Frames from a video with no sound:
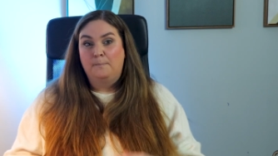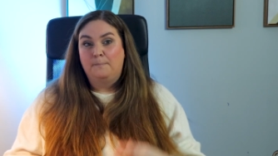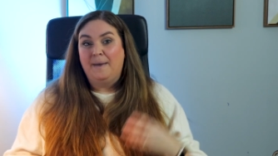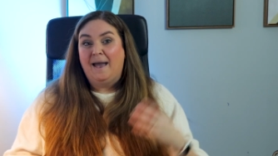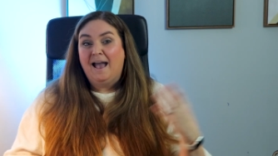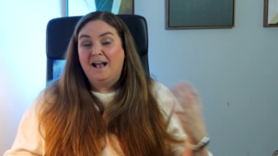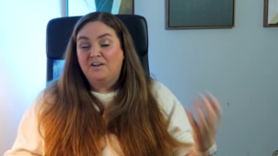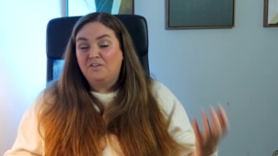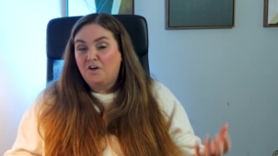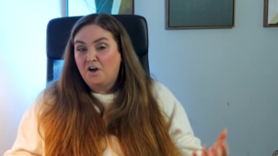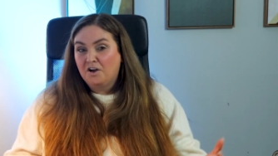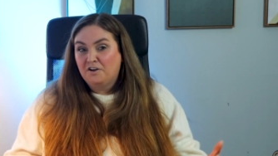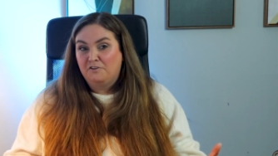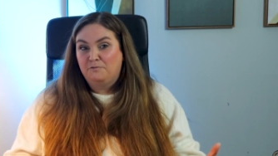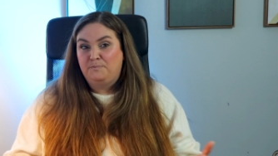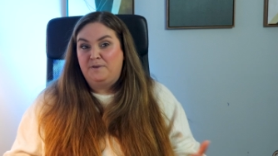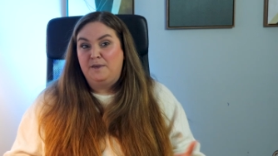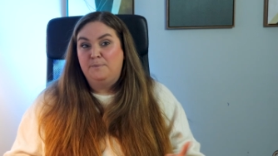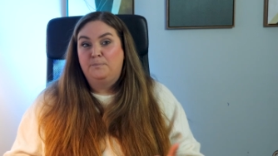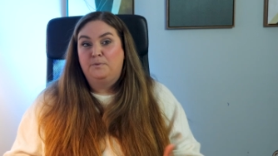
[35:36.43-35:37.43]
backlog
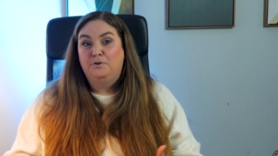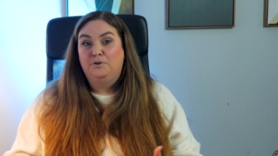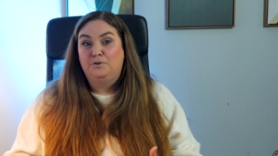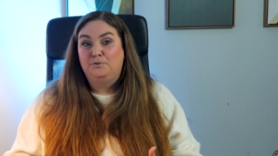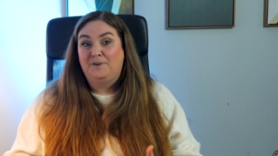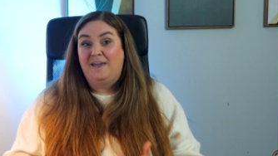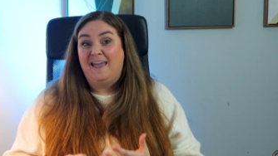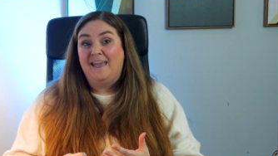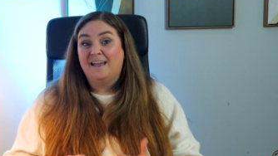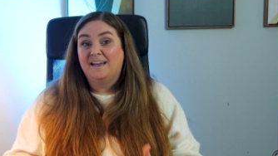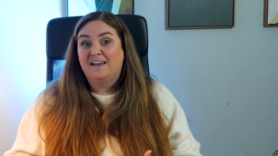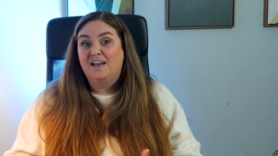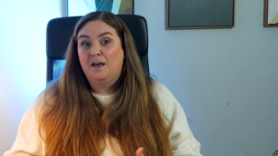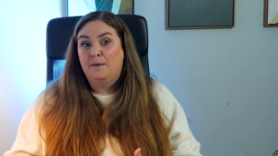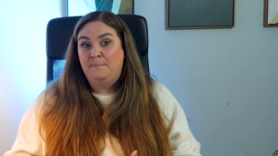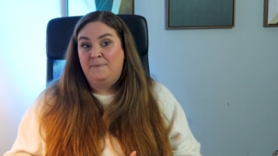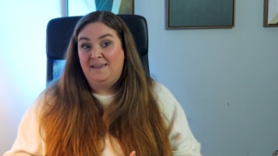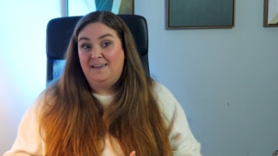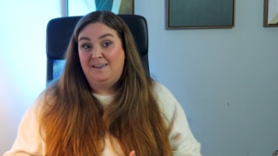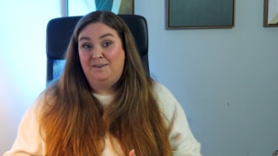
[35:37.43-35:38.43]
of people who can
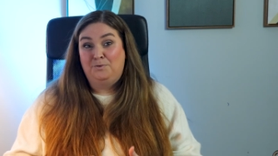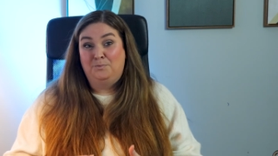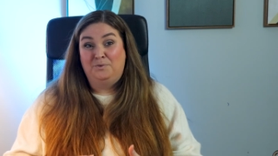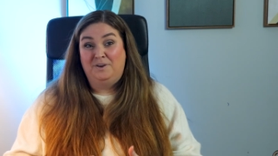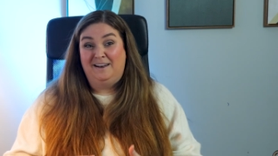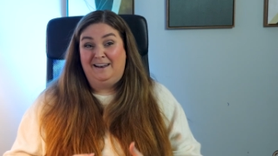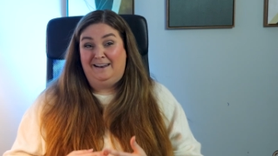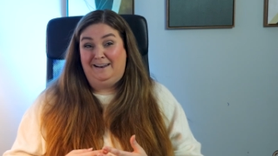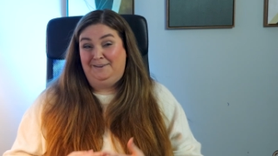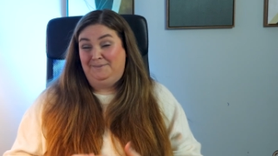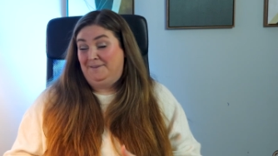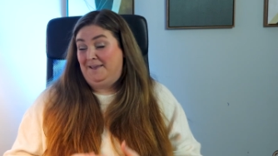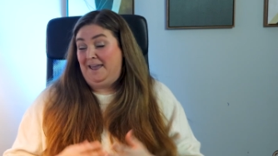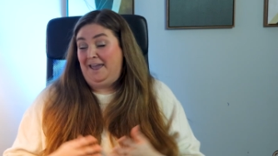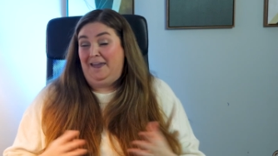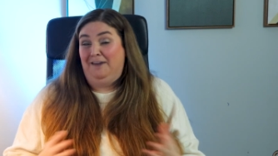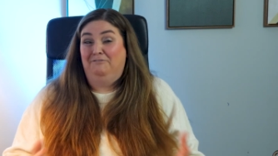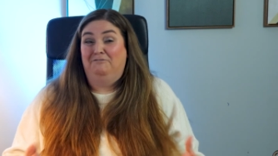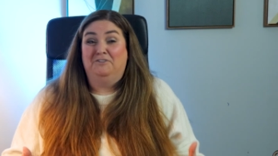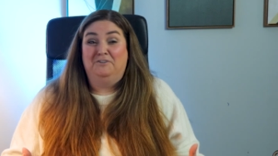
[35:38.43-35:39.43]
come in when
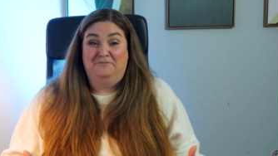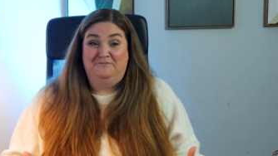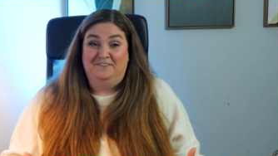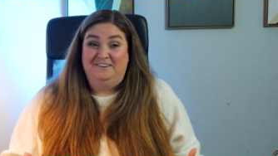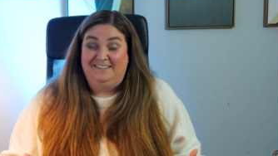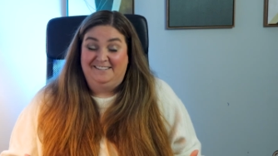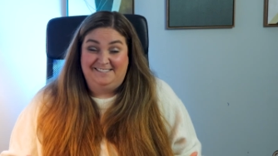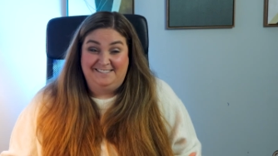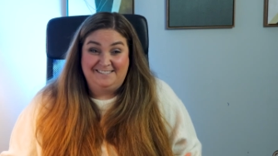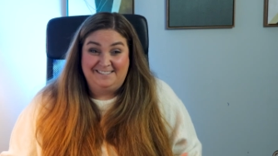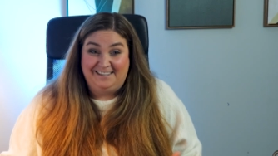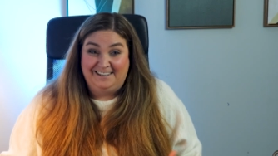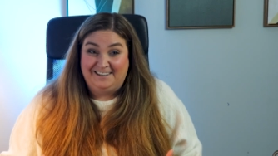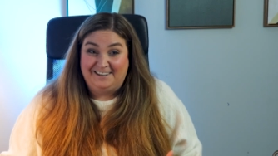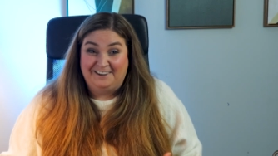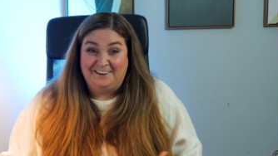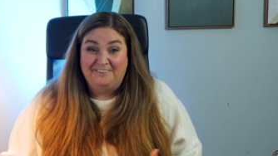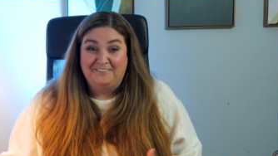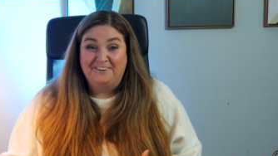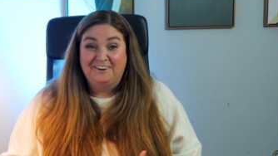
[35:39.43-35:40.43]
everyone is
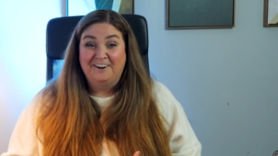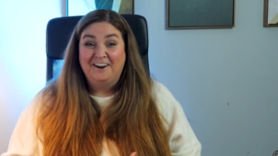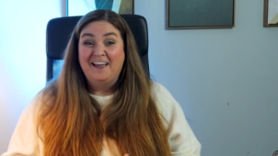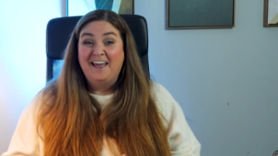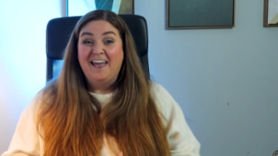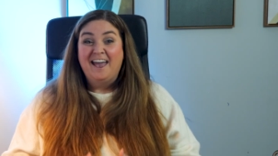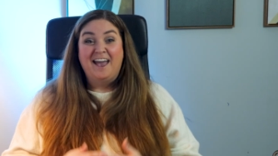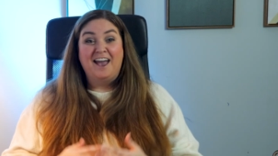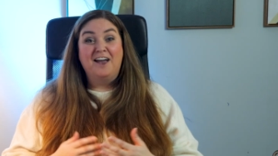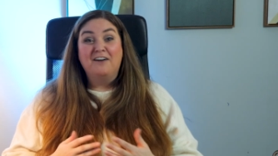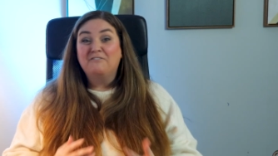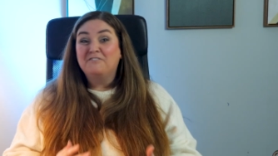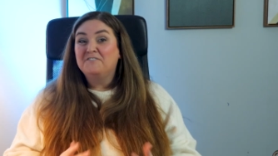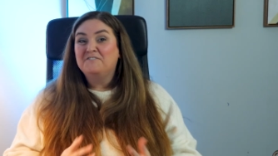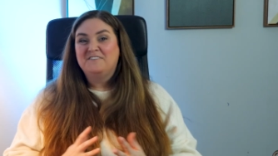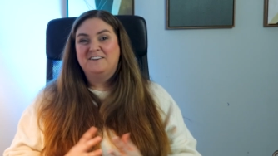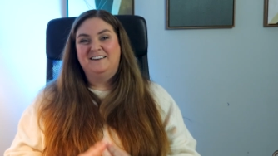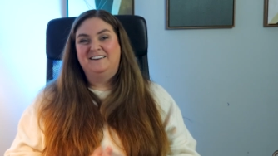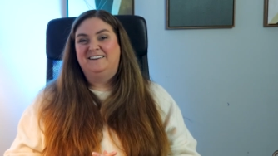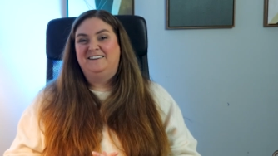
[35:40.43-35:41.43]
sick or
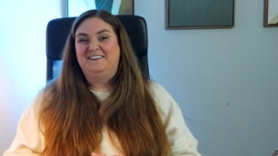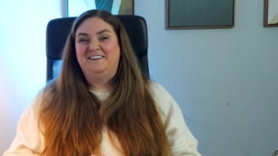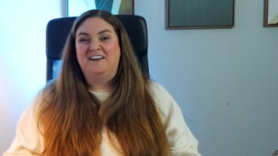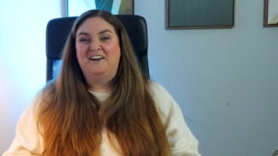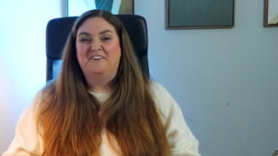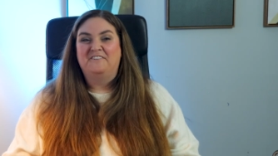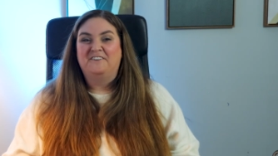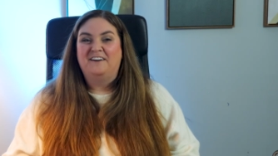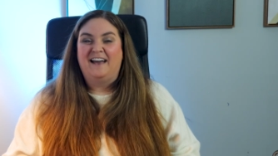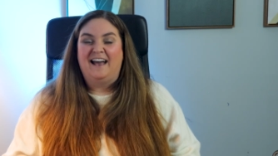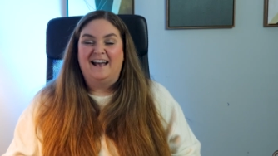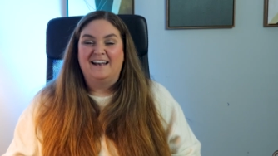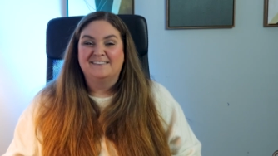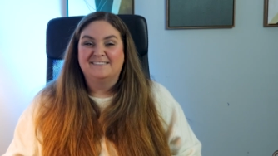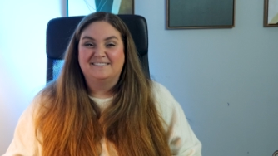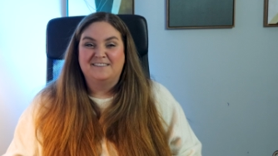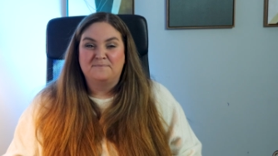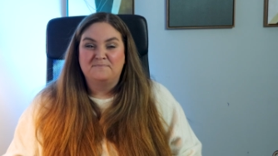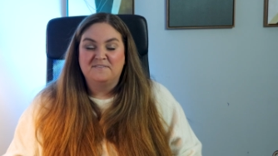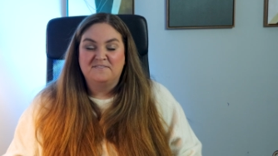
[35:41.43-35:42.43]
everyone,
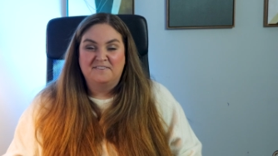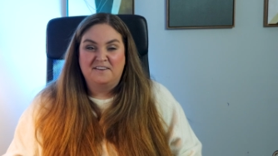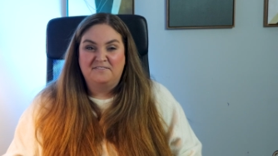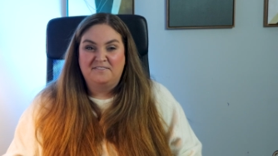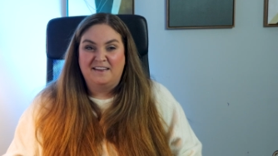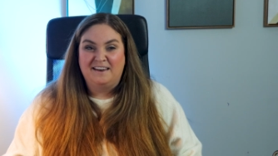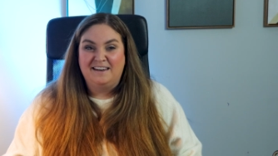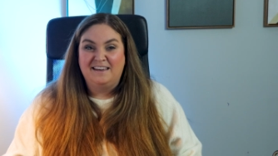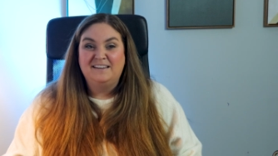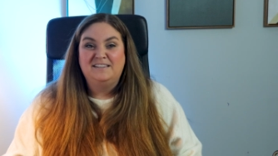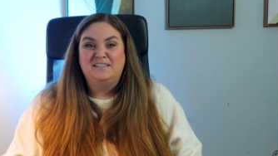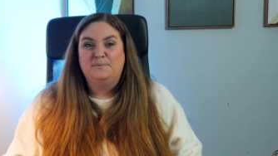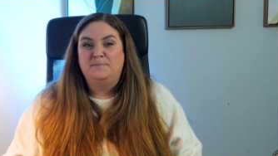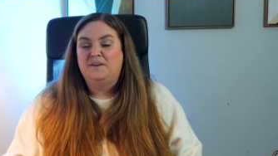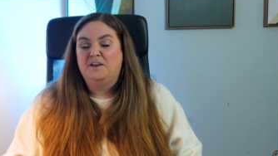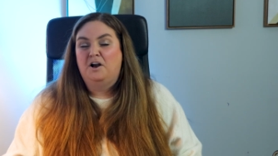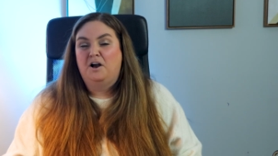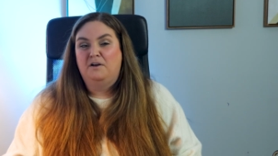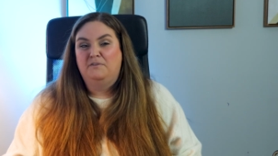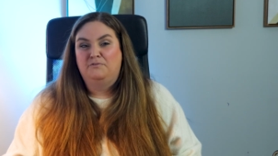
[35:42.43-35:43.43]
has something that they need to
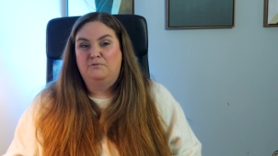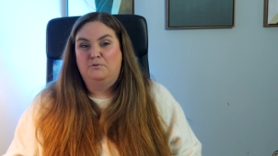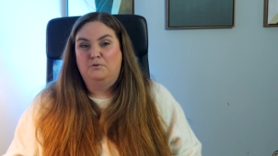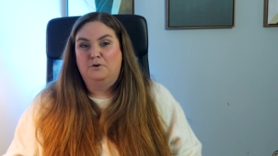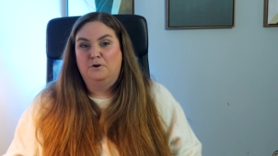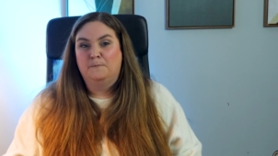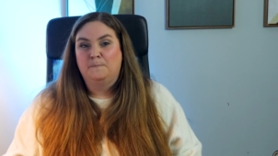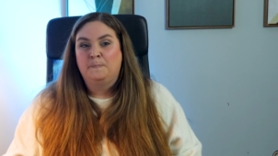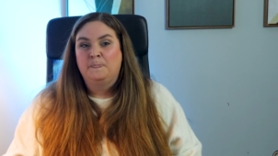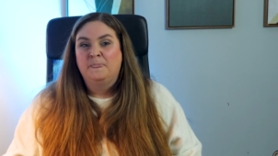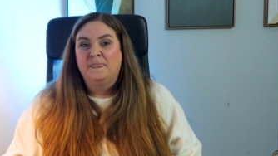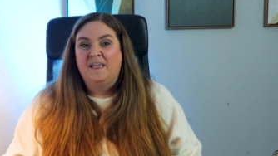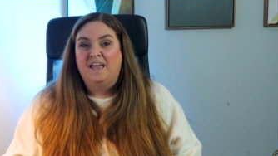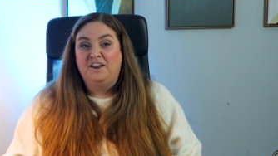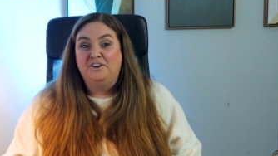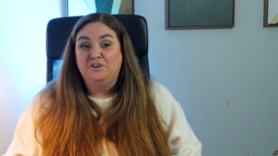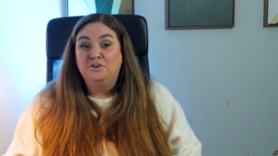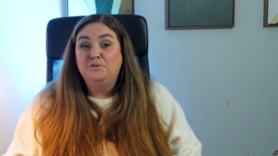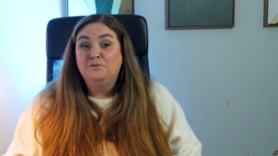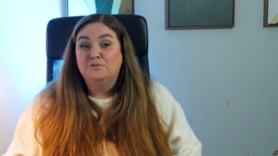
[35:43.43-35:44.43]
be off for
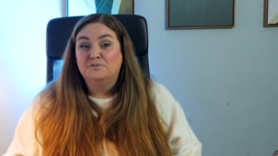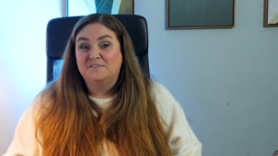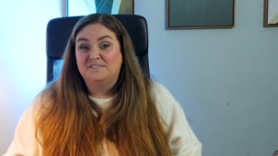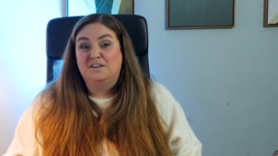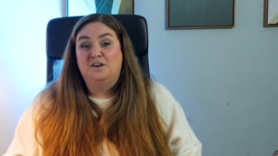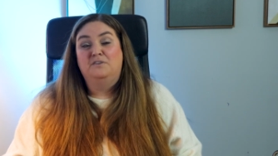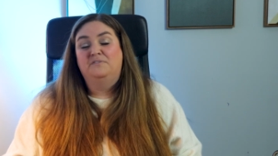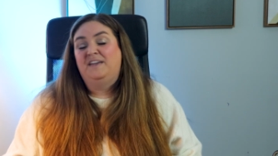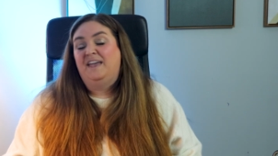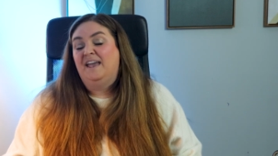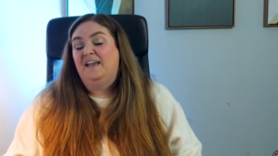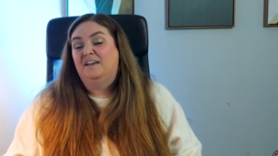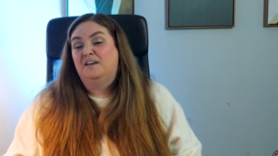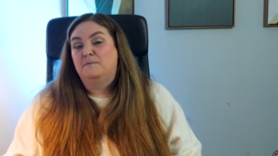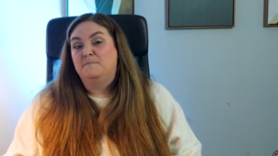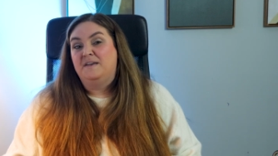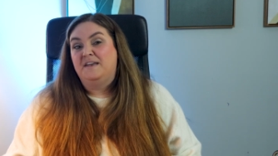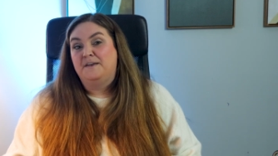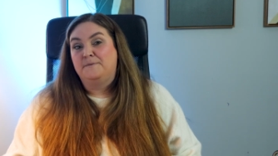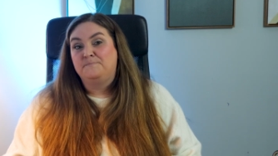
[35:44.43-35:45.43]
and you yourself can't
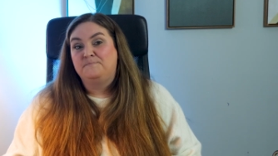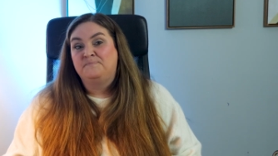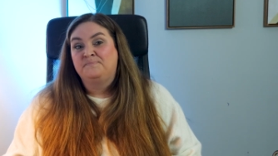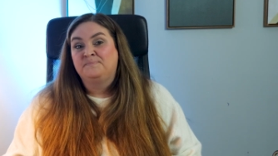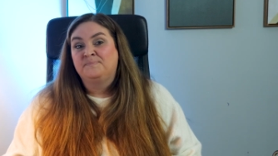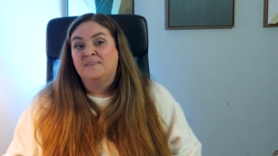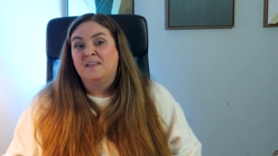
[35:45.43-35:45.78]
come in.